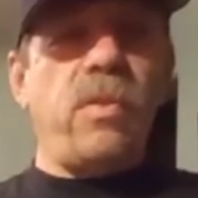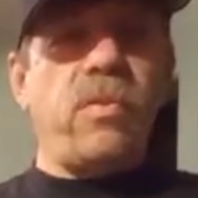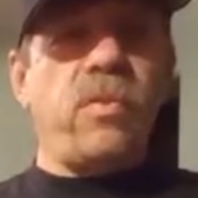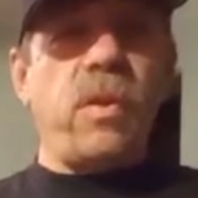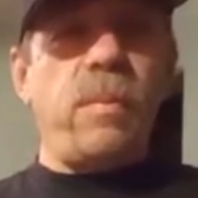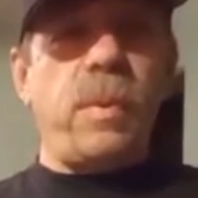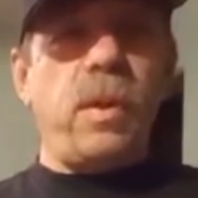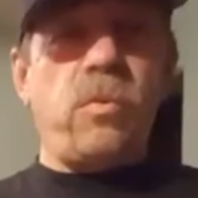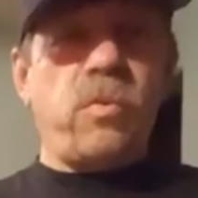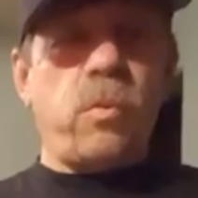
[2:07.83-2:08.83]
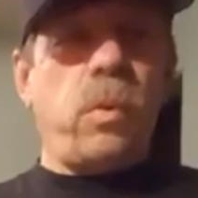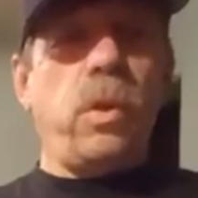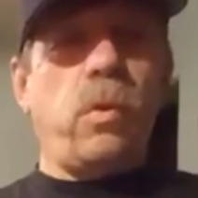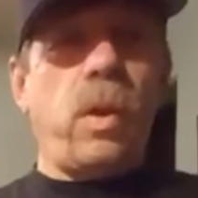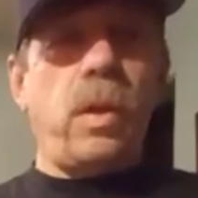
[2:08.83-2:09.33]
this is going to be just a
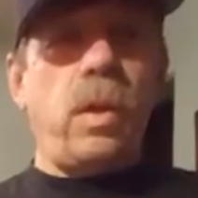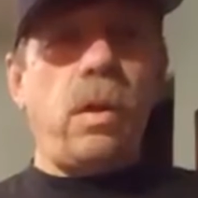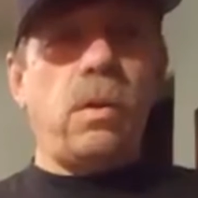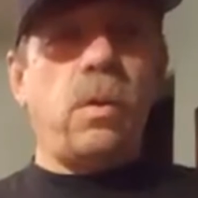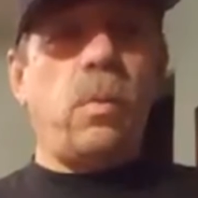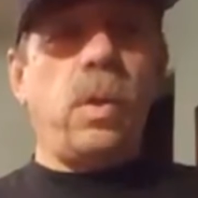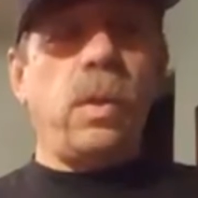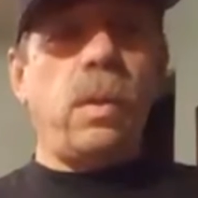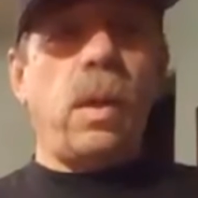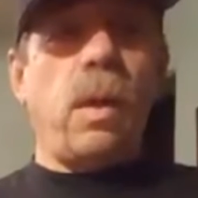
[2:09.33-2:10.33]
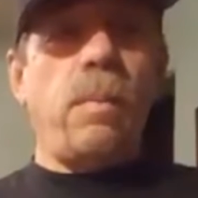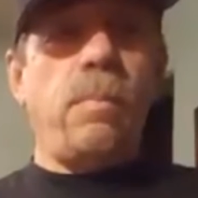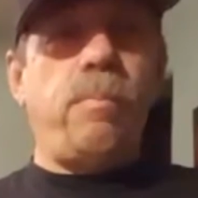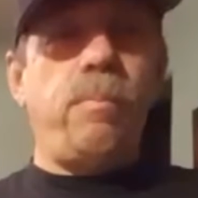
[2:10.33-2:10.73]
really great year to really